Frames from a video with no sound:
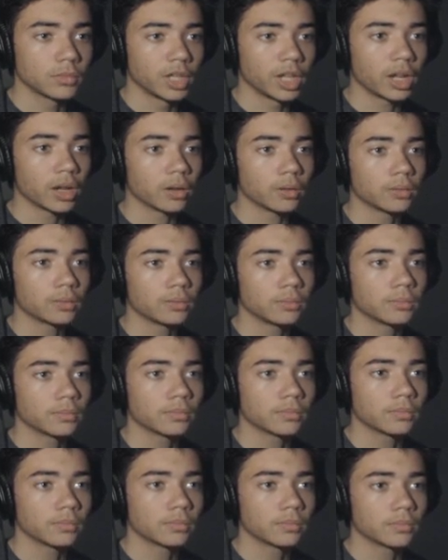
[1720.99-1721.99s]
Here you go.
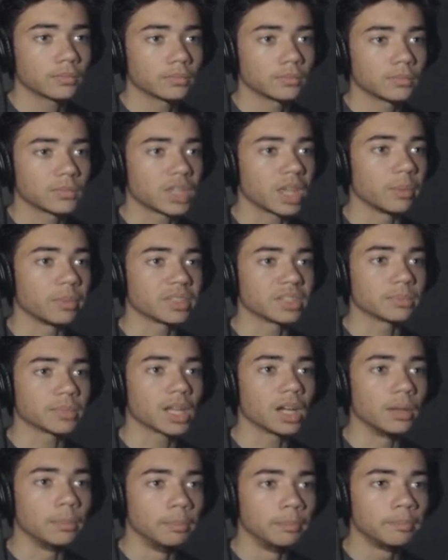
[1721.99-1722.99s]
Give me some
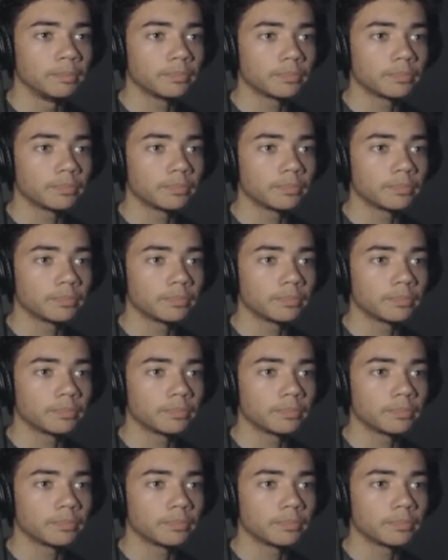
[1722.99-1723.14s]
gum!